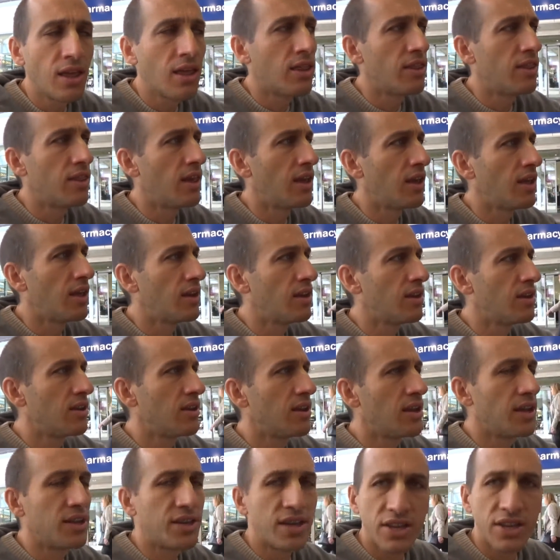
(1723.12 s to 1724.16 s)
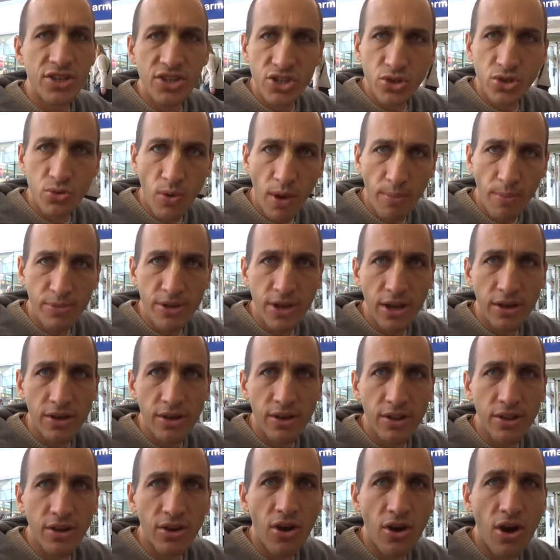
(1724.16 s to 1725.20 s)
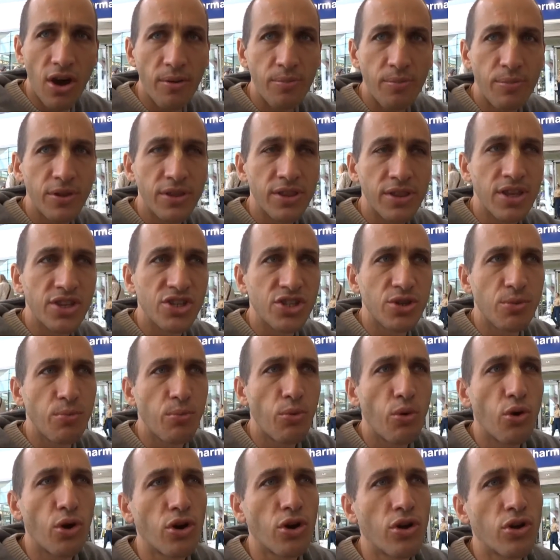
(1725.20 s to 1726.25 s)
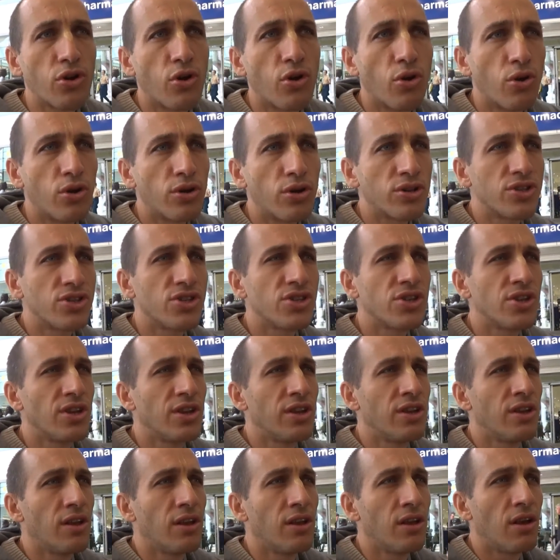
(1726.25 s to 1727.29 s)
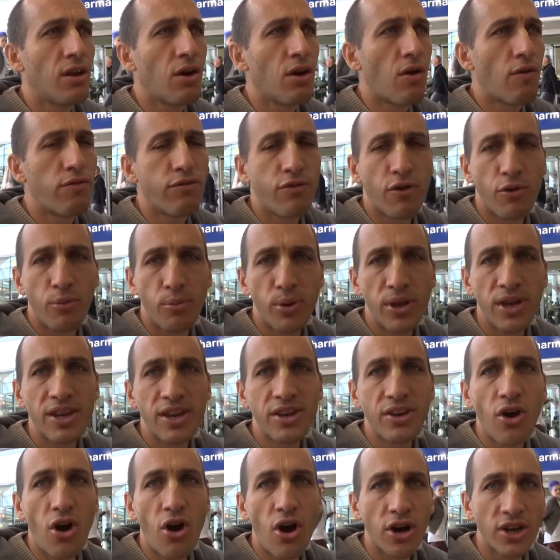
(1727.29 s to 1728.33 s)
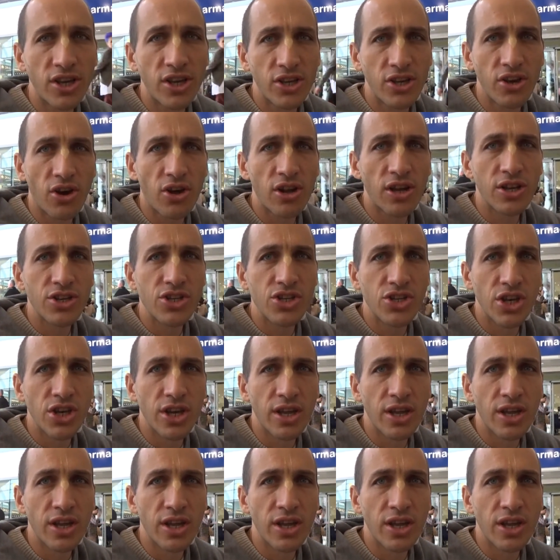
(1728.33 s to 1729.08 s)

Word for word: then it gets swept under the carpet. There's a book called Forbidden Archaeology.